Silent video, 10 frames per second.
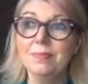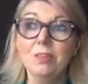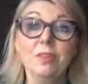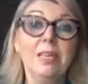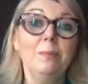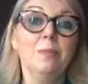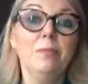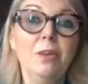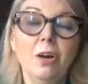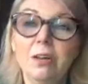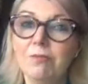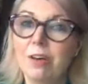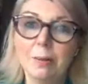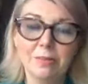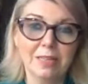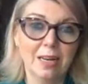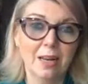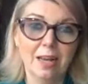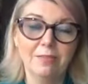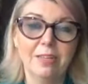It keeps him young and vibrant and
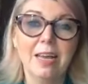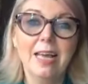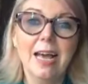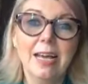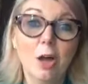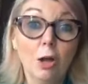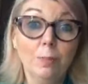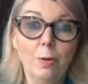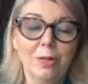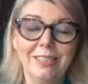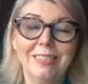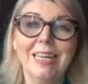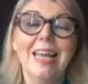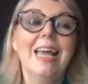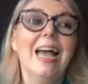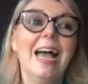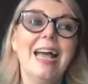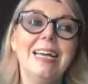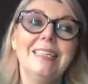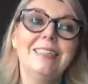alive and on point.
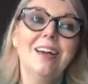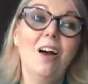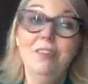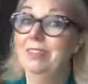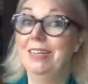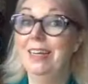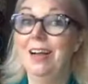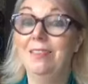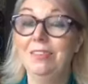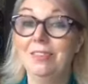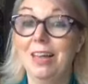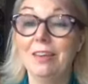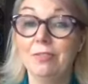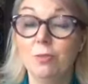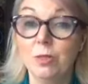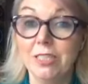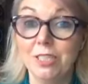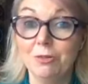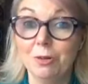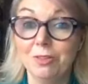And obviously, I have a
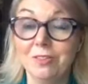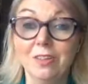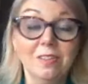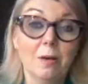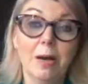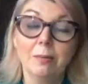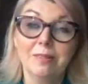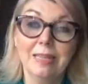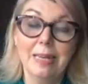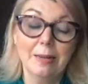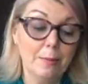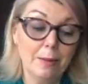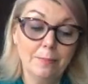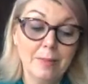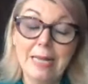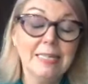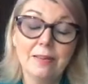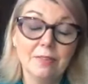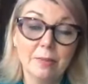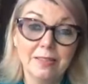14-year-old son, so I was late
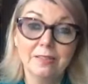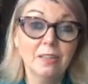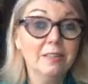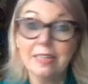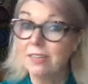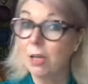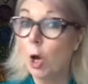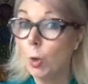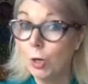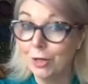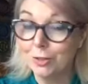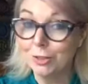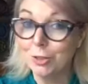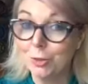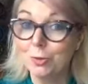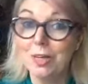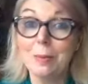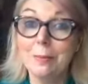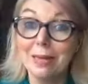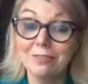having my son. That's a whole other story
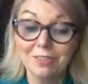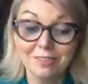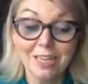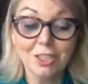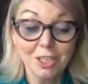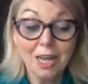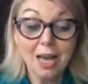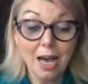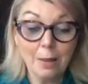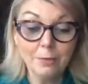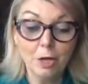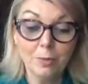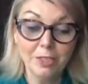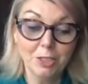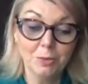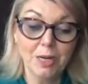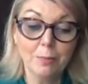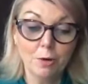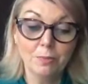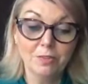about manifestation. I'm coming to it. I
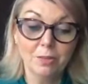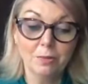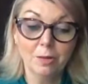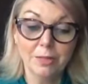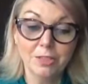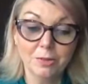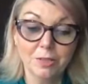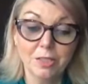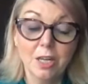promise you I'm coming to it.